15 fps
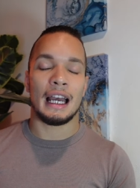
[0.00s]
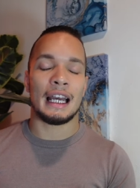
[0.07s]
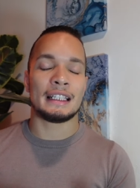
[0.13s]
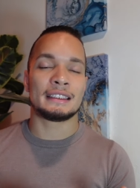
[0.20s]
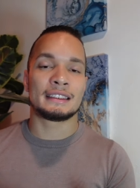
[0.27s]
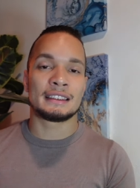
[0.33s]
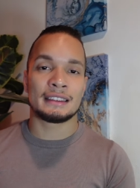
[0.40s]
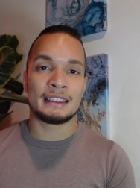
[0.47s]

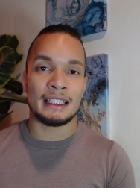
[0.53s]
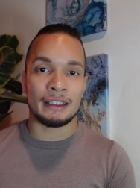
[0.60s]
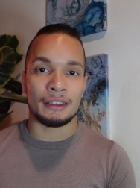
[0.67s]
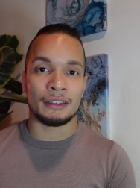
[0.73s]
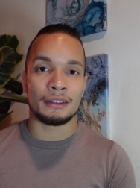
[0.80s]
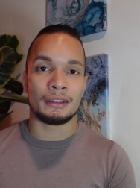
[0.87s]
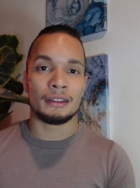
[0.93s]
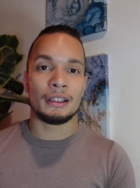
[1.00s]
And
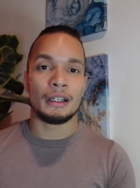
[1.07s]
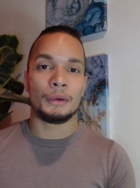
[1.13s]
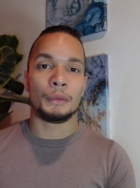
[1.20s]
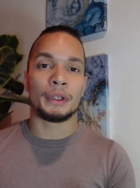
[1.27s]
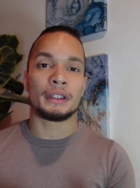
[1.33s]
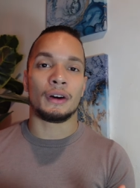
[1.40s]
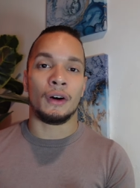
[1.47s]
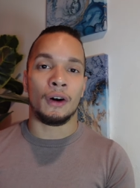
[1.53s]
still,
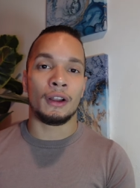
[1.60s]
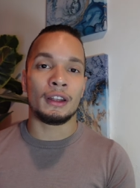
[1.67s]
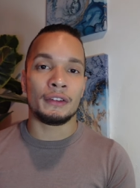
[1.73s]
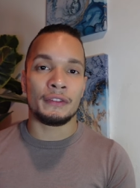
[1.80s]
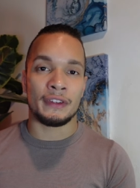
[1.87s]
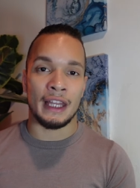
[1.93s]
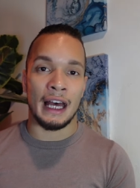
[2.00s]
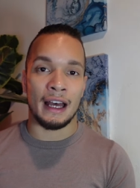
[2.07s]
with all
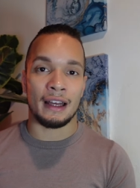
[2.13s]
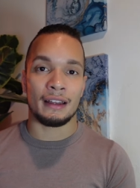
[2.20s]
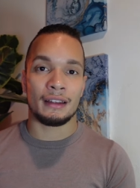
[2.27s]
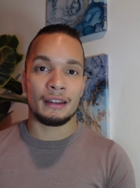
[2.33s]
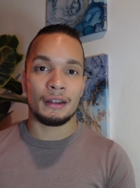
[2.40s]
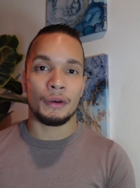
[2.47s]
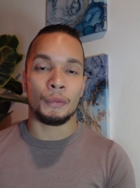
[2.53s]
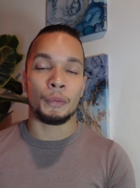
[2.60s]
of that,
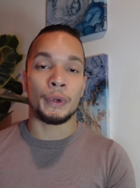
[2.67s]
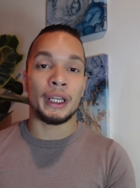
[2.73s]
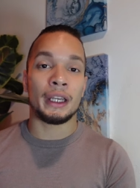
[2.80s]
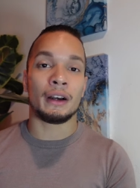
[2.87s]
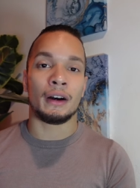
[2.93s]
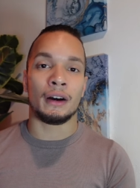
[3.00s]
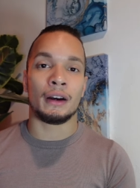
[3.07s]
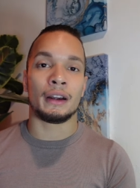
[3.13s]

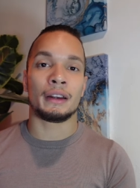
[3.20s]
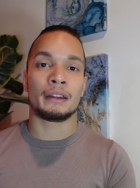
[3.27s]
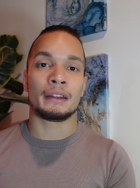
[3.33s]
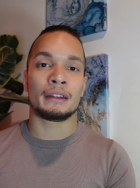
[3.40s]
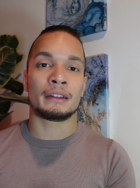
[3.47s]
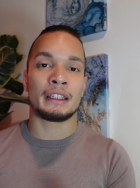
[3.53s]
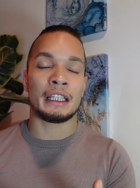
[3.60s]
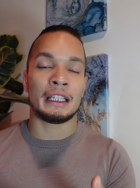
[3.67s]
we are
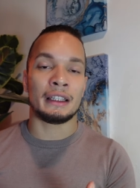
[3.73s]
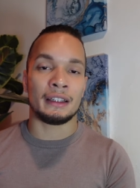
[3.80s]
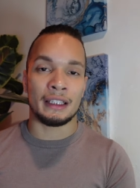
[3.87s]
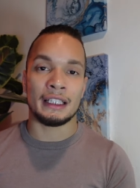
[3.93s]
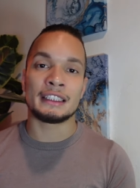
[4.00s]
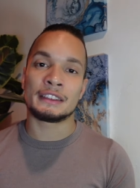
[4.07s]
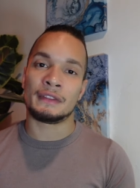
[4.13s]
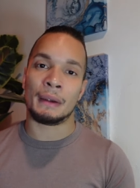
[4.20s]
the
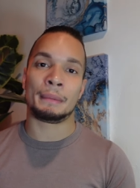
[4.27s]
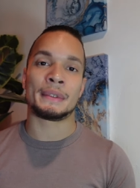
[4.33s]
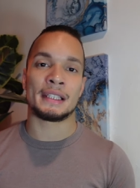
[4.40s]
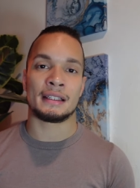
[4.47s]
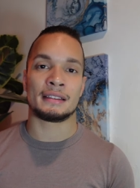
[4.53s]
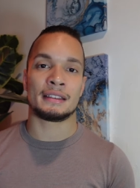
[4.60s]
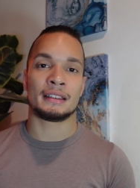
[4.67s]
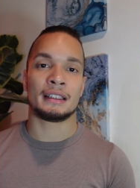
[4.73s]
least
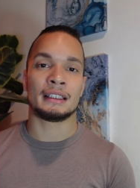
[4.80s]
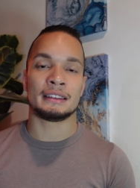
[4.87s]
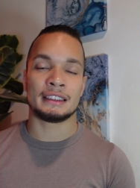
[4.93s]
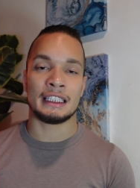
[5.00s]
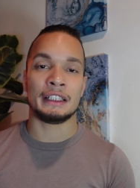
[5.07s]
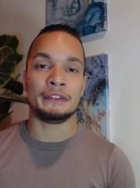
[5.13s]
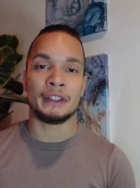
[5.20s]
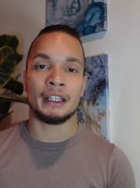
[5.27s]
represented in
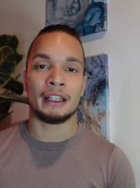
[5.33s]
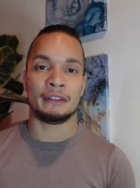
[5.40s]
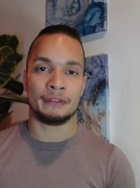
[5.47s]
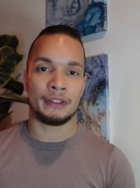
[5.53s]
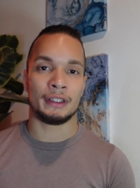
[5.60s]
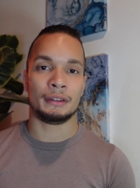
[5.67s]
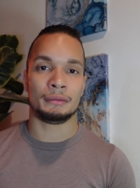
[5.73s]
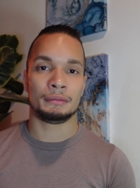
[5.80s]
TV and
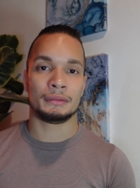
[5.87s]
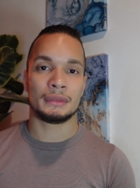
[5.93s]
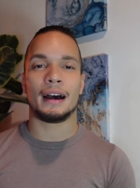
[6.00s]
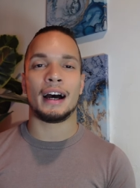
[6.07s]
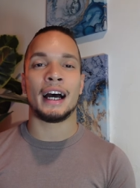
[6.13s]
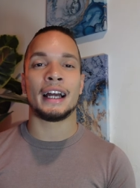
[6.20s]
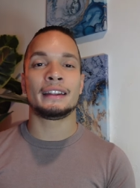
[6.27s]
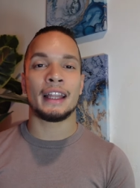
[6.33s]
film.
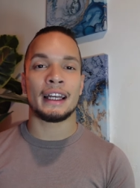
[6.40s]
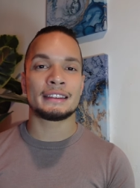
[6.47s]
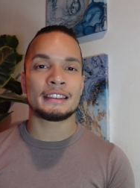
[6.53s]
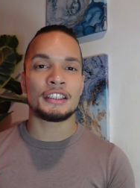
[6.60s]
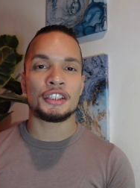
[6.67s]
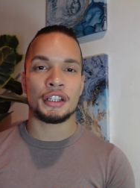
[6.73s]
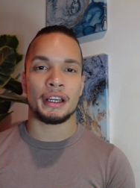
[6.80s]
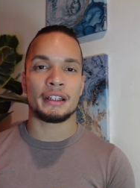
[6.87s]
I'd like to
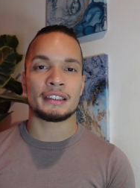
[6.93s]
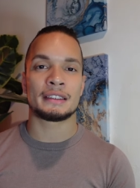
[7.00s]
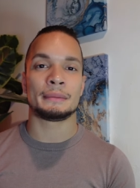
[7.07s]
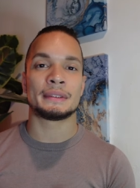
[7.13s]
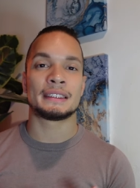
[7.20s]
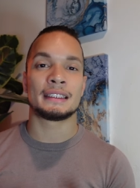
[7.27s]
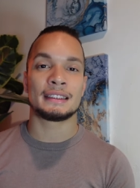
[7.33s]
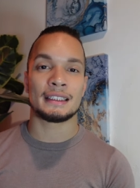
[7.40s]
share some
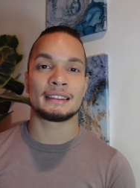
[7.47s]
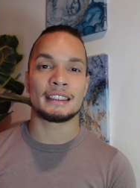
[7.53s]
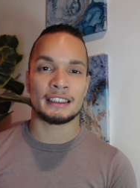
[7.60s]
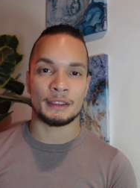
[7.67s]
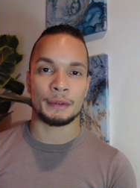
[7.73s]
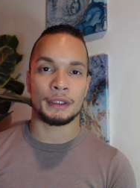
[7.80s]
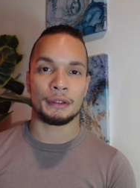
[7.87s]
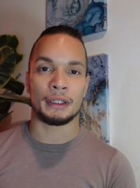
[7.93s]

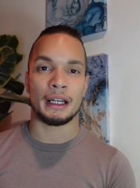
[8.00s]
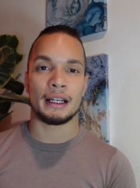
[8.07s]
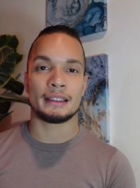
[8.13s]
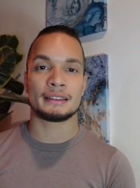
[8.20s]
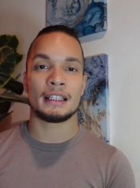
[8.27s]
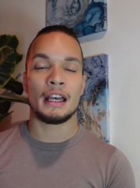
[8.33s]
statistics with you guys